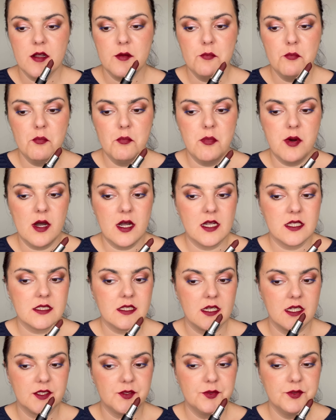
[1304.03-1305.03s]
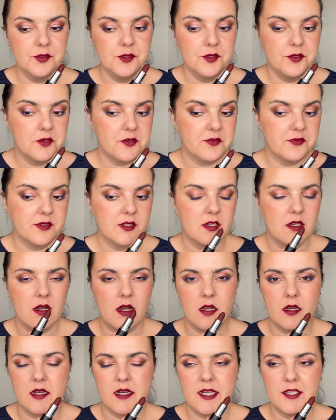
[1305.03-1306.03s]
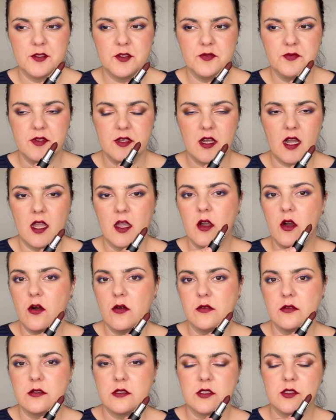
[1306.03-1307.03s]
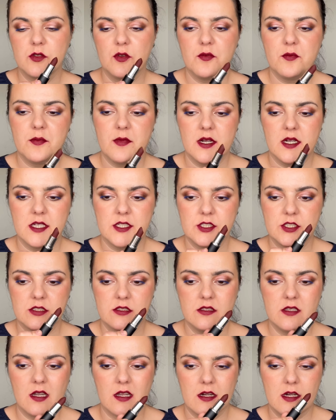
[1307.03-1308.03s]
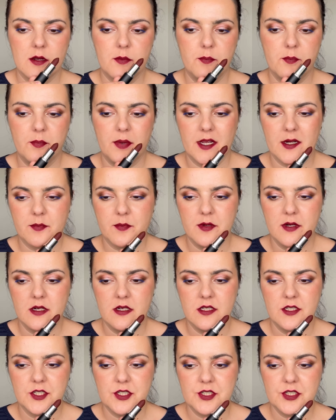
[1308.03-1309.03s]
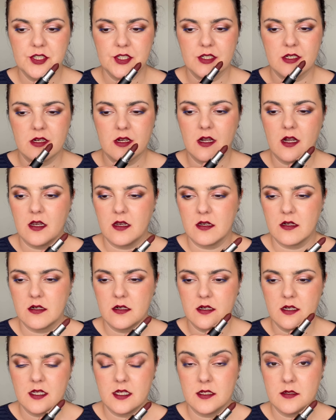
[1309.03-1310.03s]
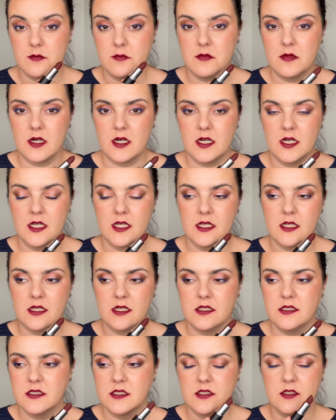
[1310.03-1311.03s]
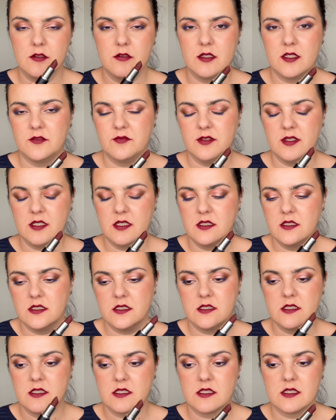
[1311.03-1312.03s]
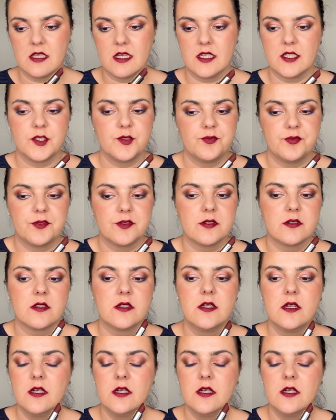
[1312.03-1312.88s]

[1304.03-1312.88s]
But I do love the color. I don't think I own so much dark purplish color in my kit, so I think this is nice for